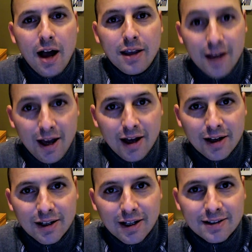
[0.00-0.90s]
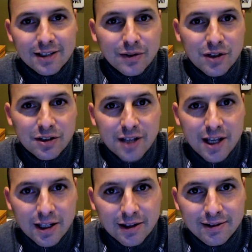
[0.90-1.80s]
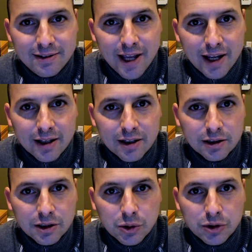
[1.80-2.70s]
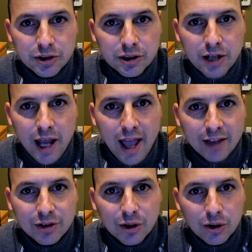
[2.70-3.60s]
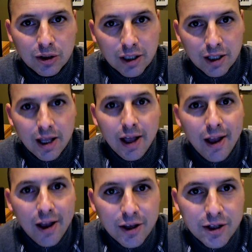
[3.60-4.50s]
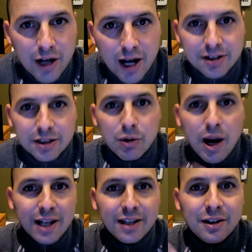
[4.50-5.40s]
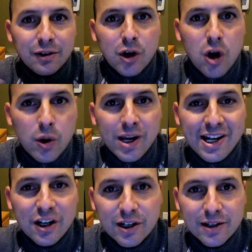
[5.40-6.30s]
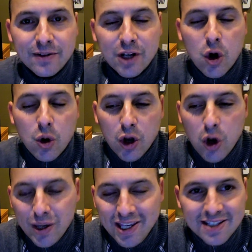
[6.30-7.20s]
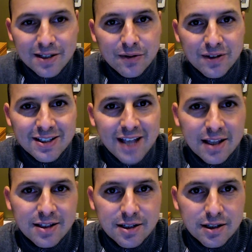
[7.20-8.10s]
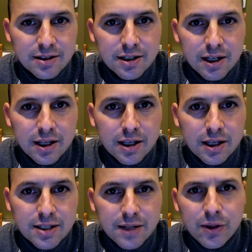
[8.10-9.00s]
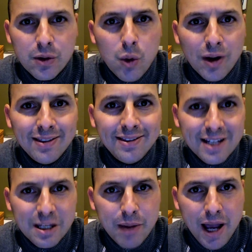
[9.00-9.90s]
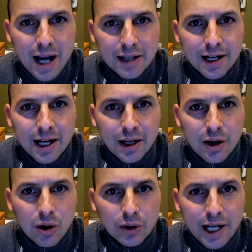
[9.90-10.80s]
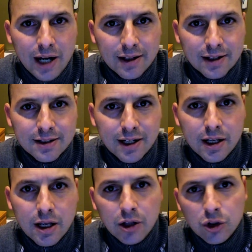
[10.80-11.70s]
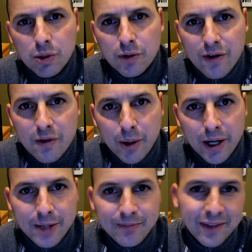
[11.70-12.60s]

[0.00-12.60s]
Yeah, instead of just saying dick, loser, asshole, you're actually writing coherent, cohesive sentences, except for the one D-bag that I called out yesterday. Do me a favor, buddy.